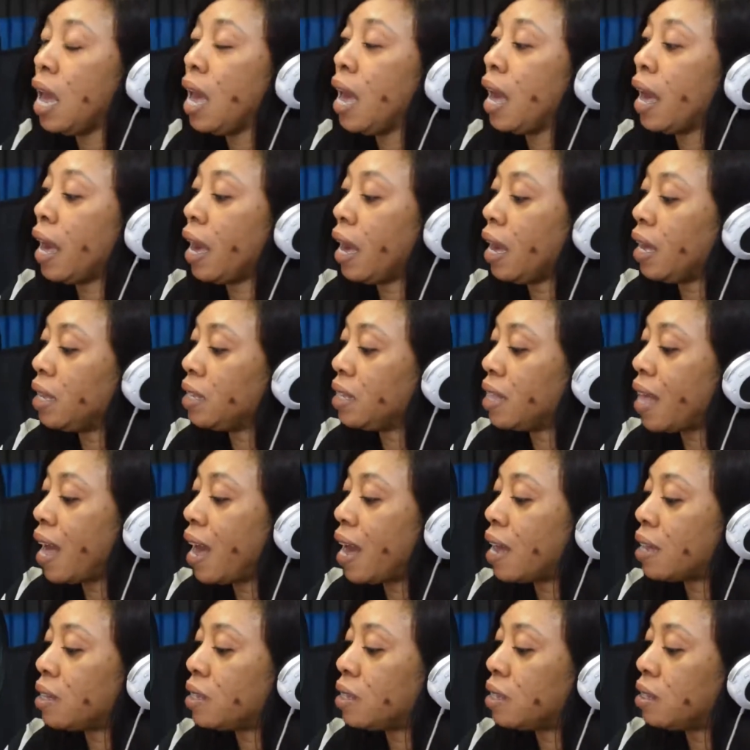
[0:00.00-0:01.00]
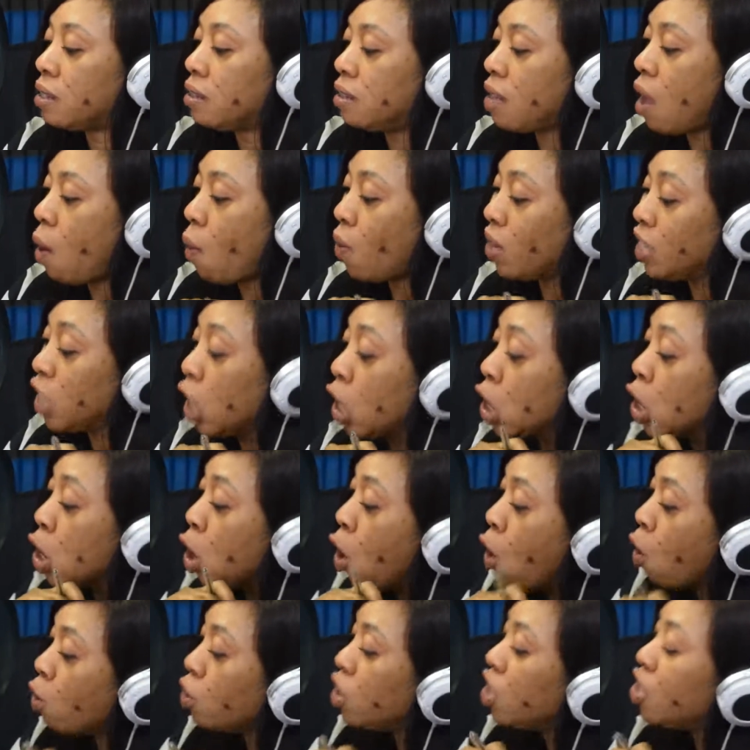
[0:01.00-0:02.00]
is that there was a low